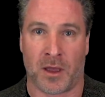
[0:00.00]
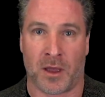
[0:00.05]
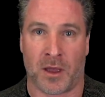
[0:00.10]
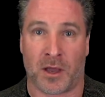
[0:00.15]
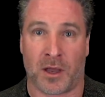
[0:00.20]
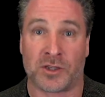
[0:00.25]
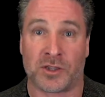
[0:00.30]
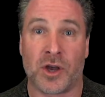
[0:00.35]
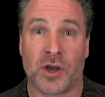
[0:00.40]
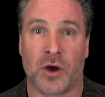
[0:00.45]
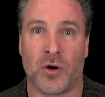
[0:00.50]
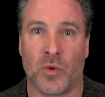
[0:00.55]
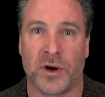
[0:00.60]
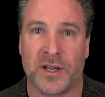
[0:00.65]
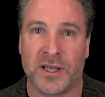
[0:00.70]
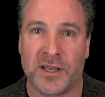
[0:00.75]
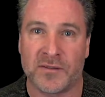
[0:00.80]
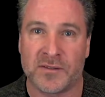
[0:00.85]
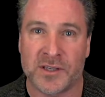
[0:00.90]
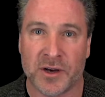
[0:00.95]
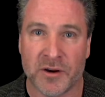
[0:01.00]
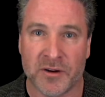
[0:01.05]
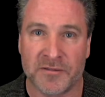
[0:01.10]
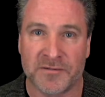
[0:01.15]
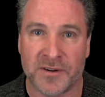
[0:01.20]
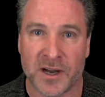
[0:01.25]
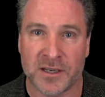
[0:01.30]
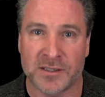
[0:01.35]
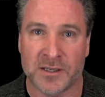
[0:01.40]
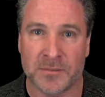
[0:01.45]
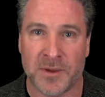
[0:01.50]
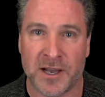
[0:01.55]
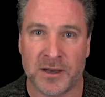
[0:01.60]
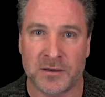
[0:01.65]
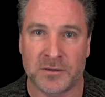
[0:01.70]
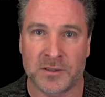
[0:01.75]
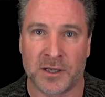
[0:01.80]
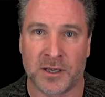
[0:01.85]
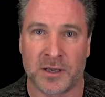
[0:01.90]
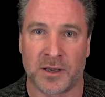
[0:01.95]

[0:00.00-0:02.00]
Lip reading: So what do you give zero fucks about?